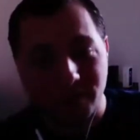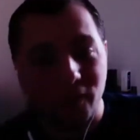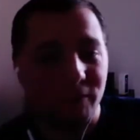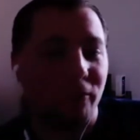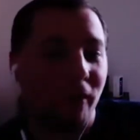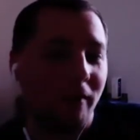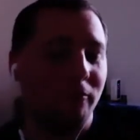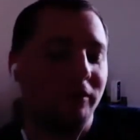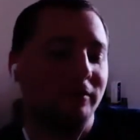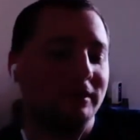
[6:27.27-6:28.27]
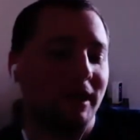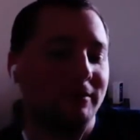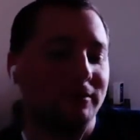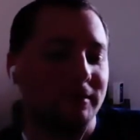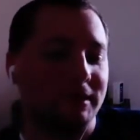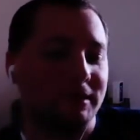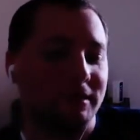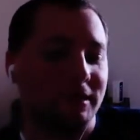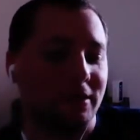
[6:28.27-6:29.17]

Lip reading: But the only problem with those games was,